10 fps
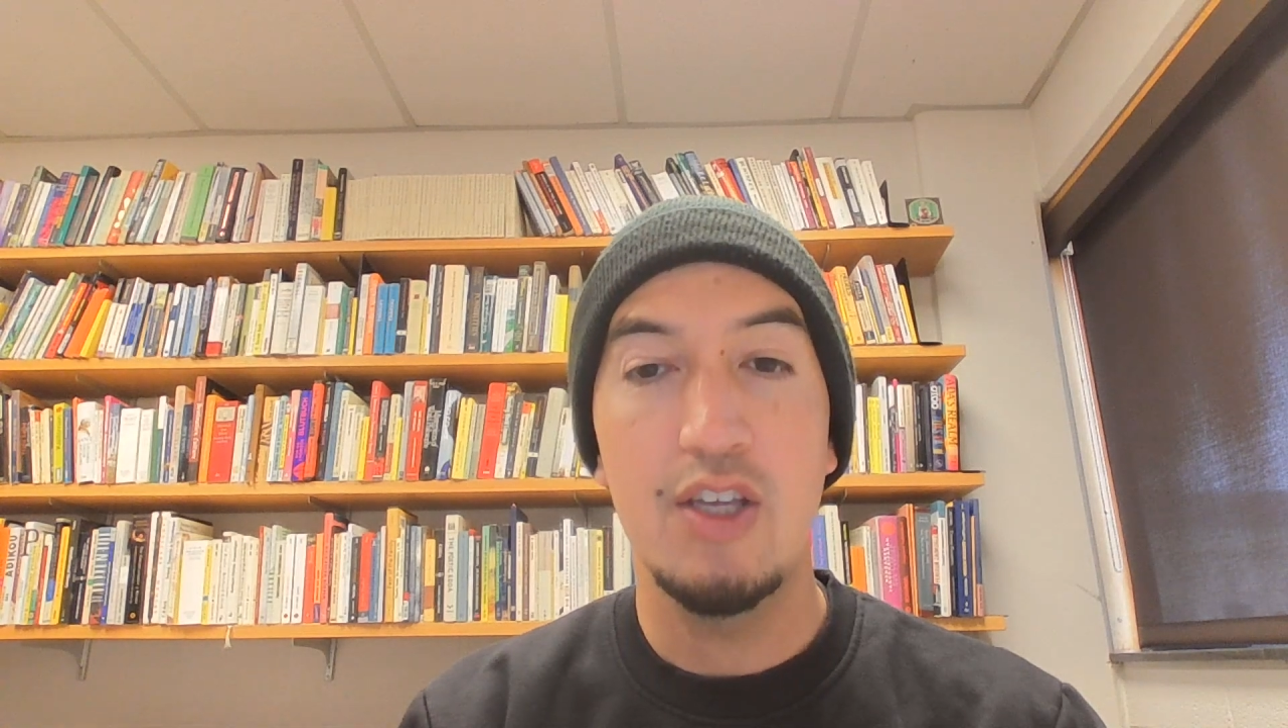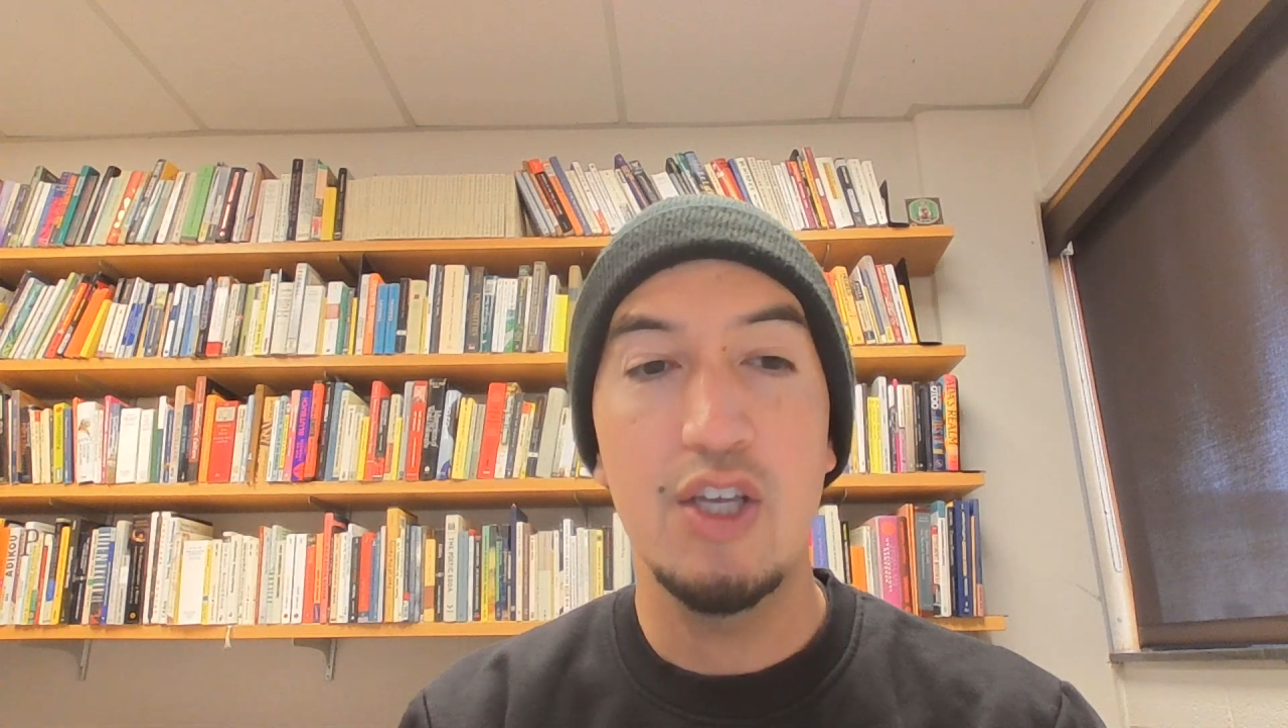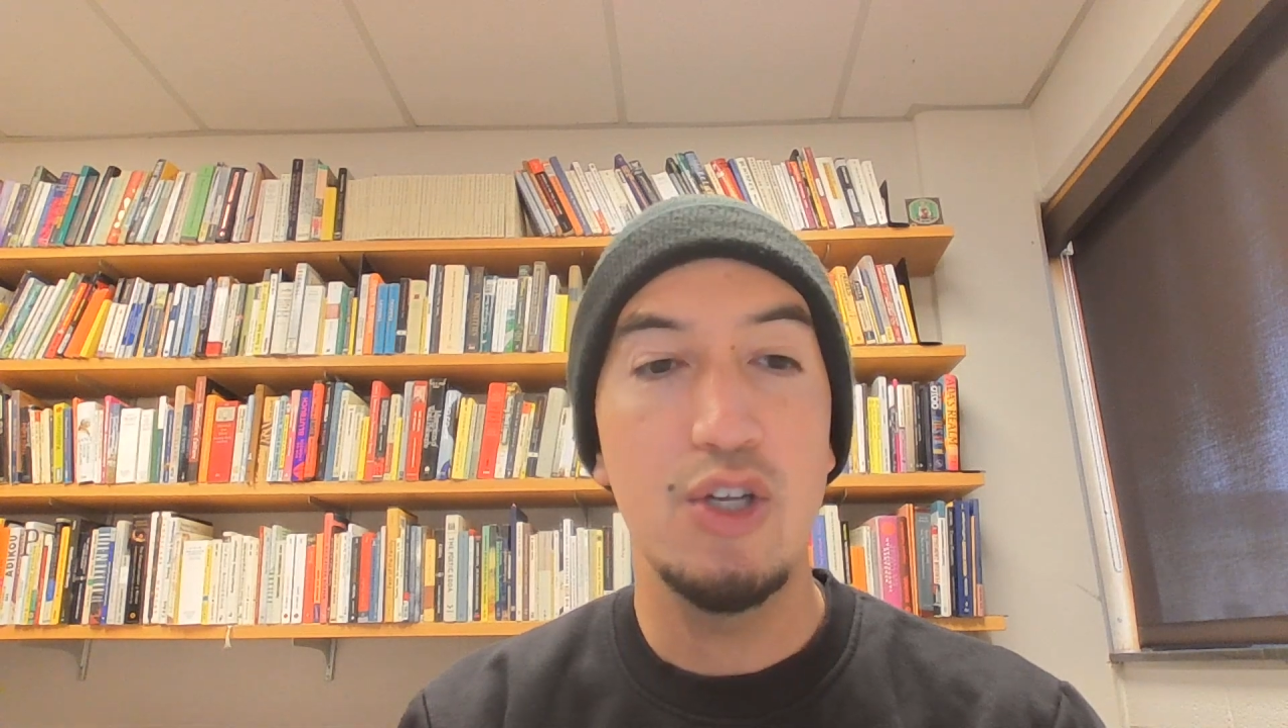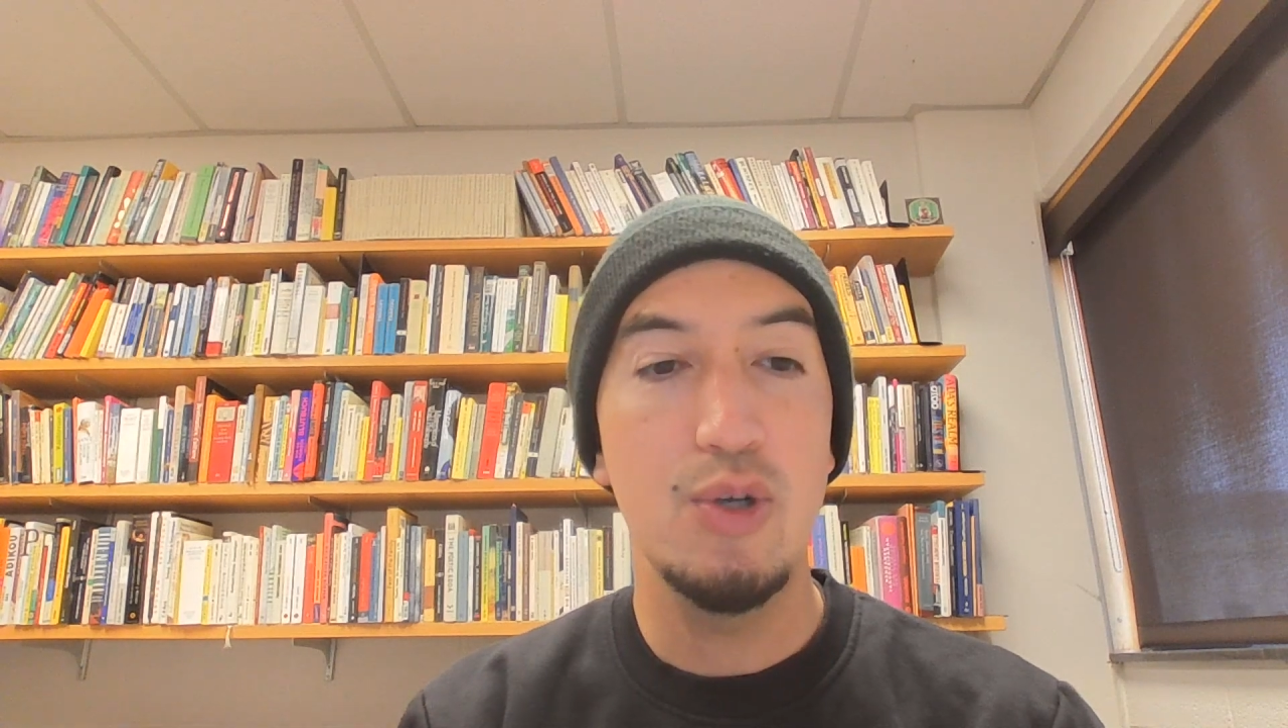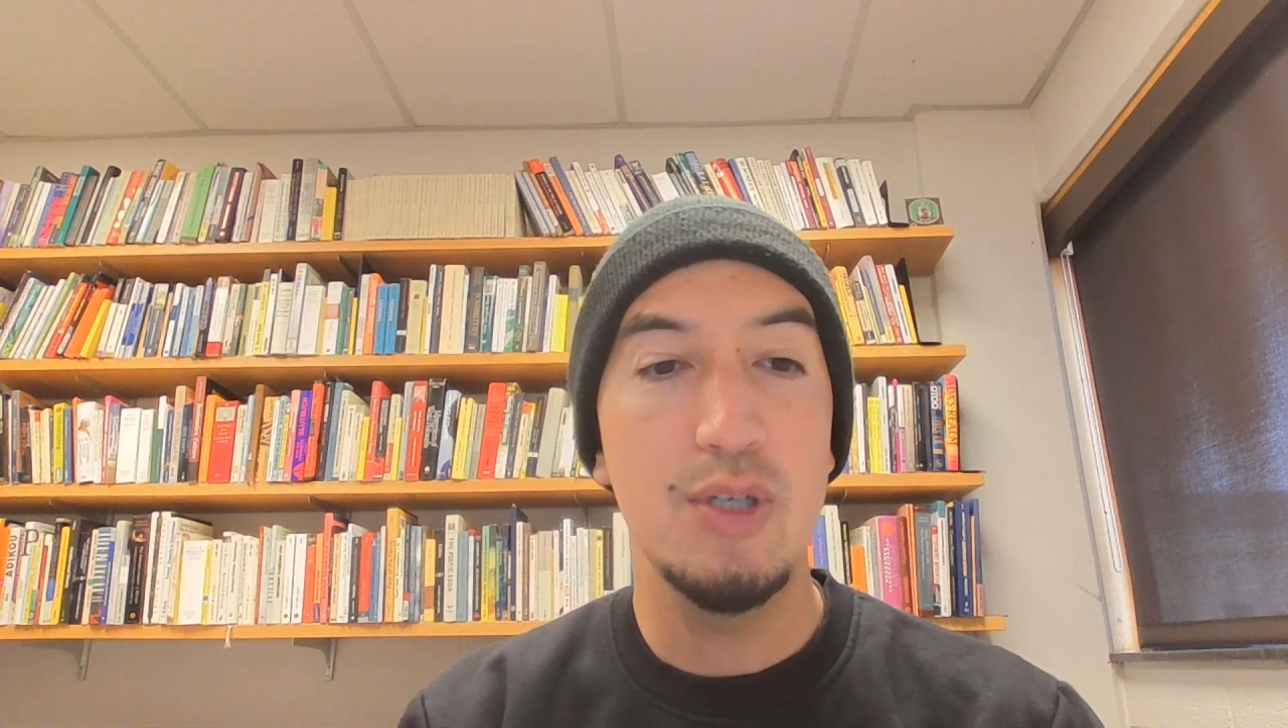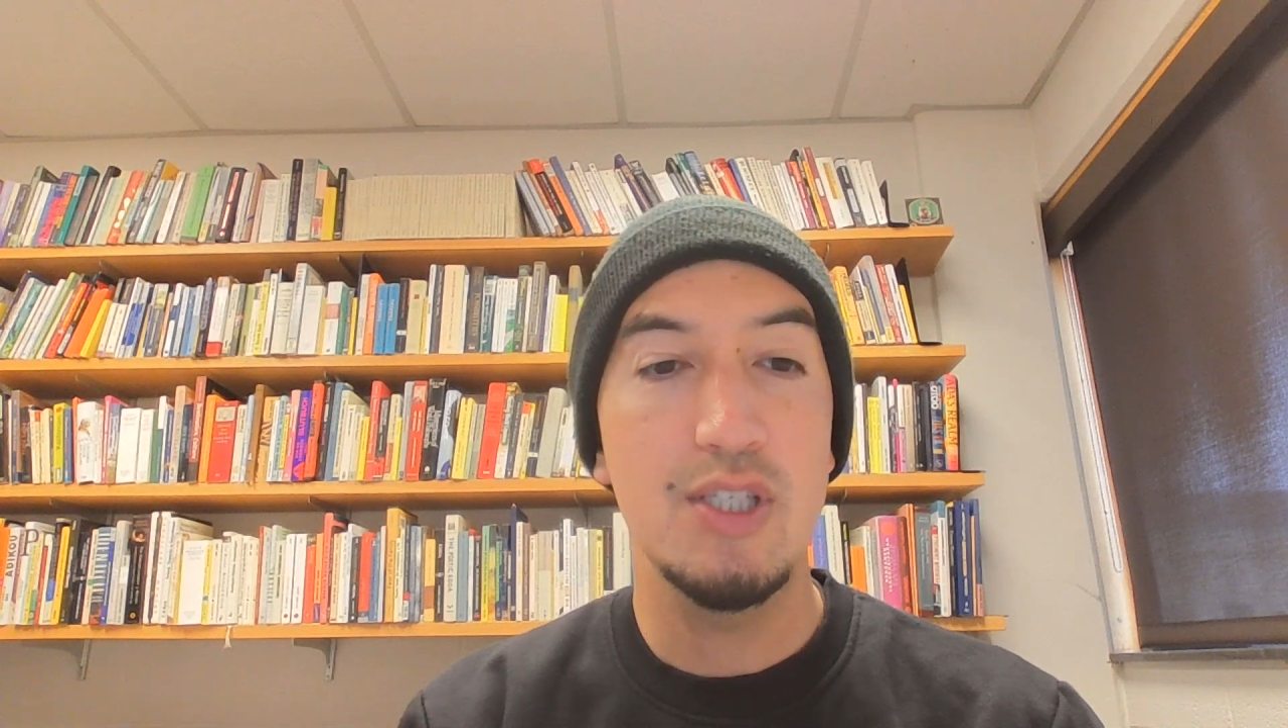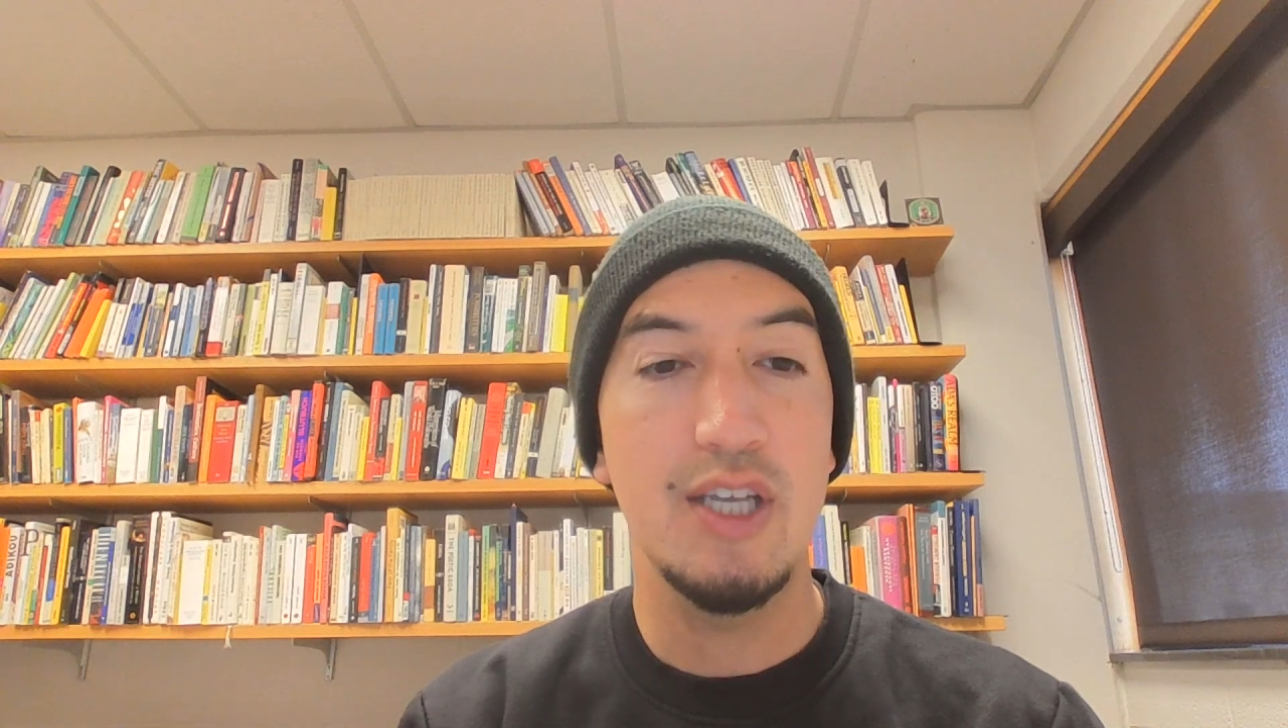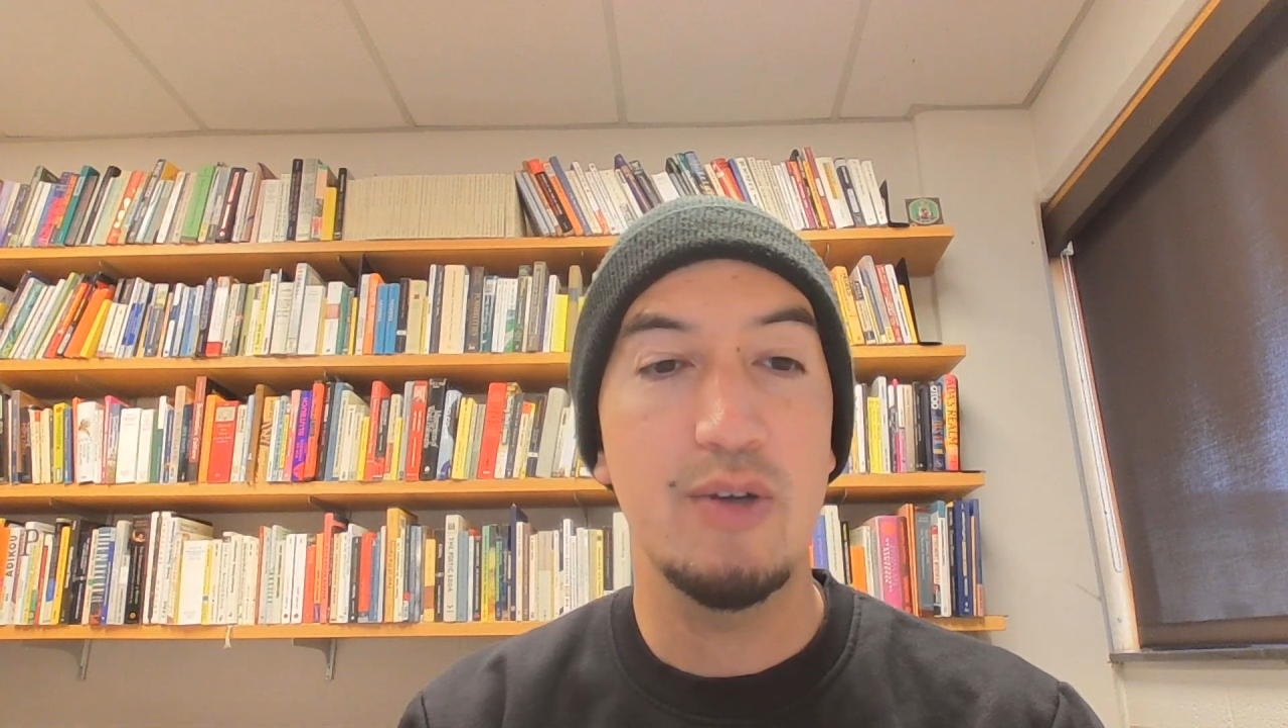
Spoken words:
Yi knew his